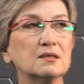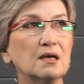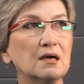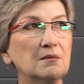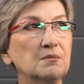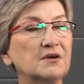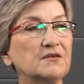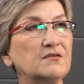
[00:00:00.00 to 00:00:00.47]

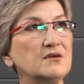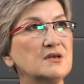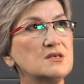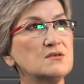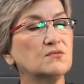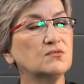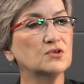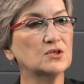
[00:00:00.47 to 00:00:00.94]
When we
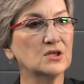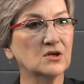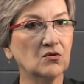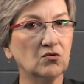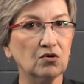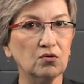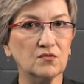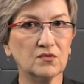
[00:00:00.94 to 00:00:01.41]
see an
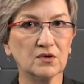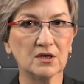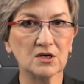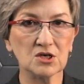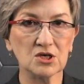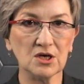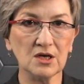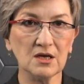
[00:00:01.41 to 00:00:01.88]
expression
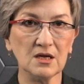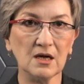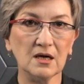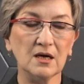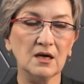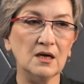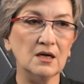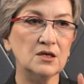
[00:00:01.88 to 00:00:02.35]
like this,
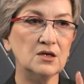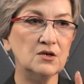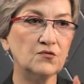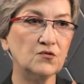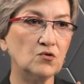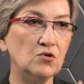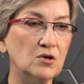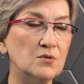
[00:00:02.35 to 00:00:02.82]
there's no
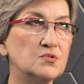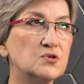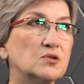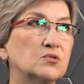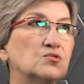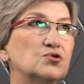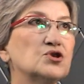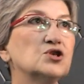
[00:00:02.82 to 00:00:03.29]
way that
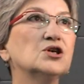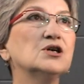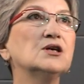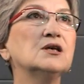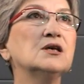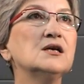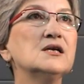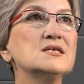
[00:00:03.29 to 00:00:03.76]
we're going to
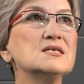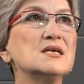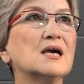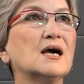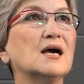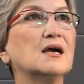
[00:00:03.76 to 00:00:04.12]
have